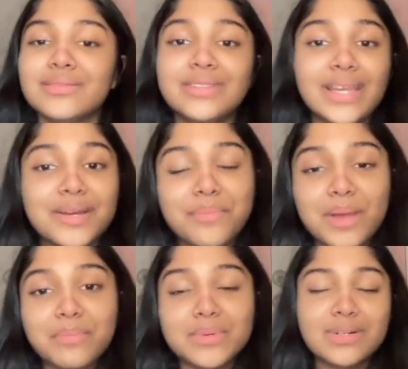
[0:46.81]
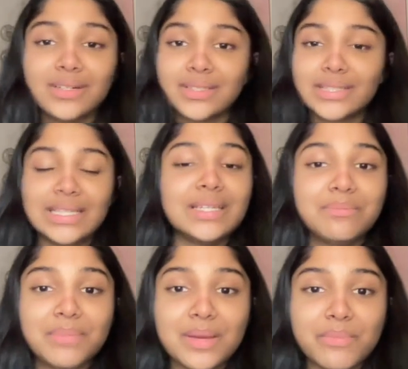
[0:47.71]
thick paper,
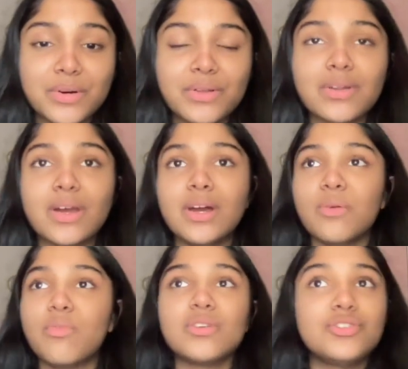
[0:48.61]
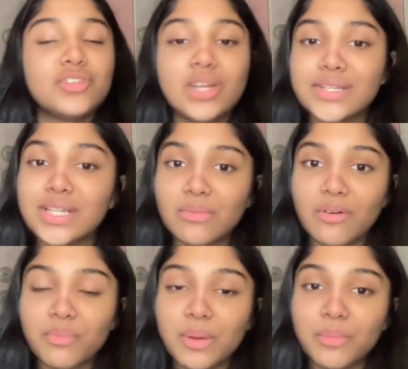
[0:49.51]
thin paper, what GSM
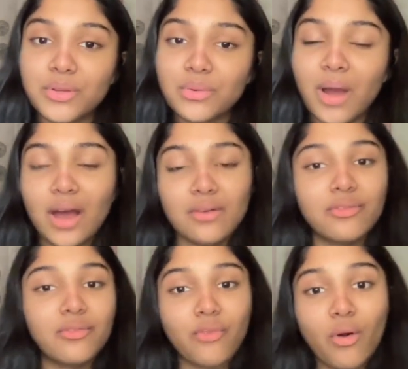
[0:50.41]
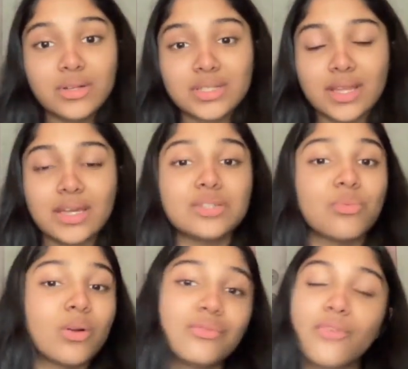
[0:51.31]
of paper you have, font size,
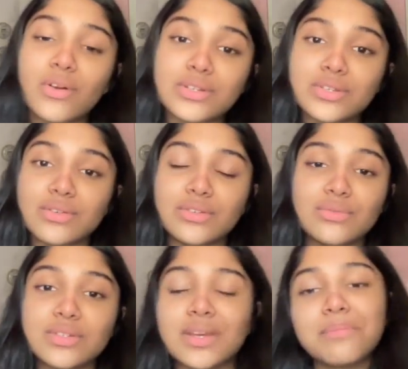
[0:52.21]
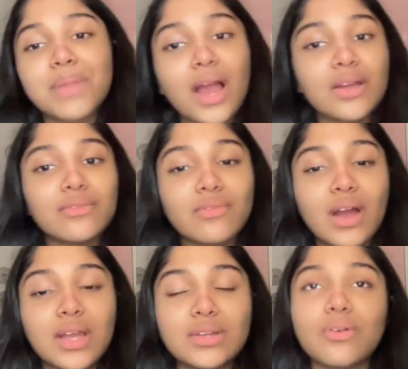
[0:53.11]
what fonts you're using, black and
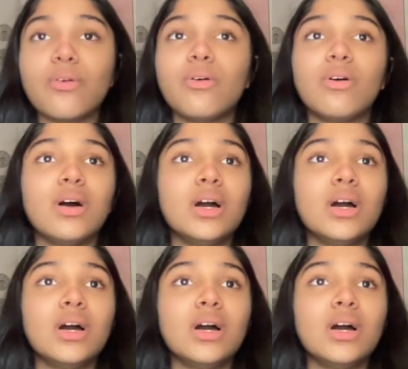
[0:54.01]
white or